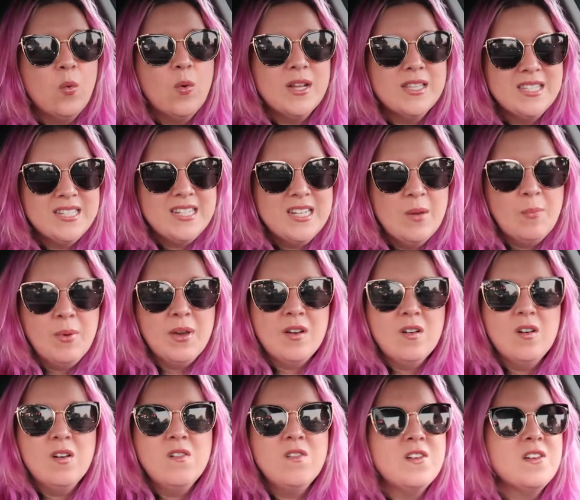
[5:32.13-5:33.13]
what's
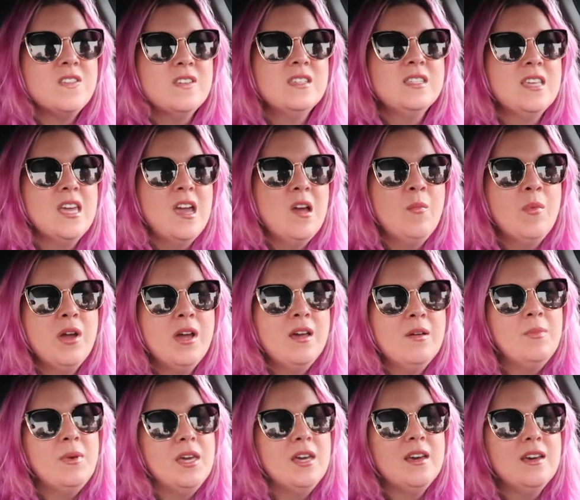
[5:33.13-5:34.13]
typical for this
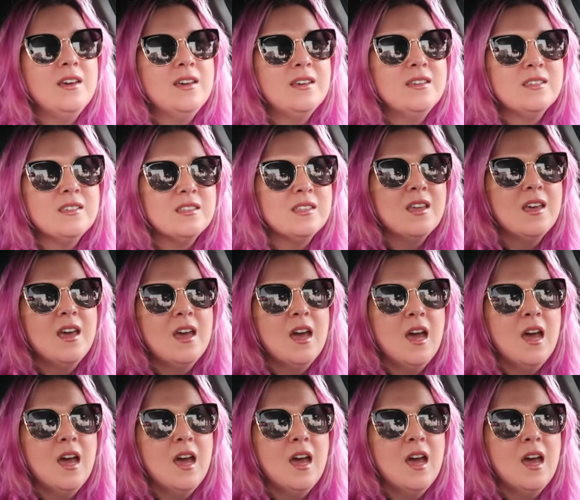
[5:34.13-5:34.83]
camera because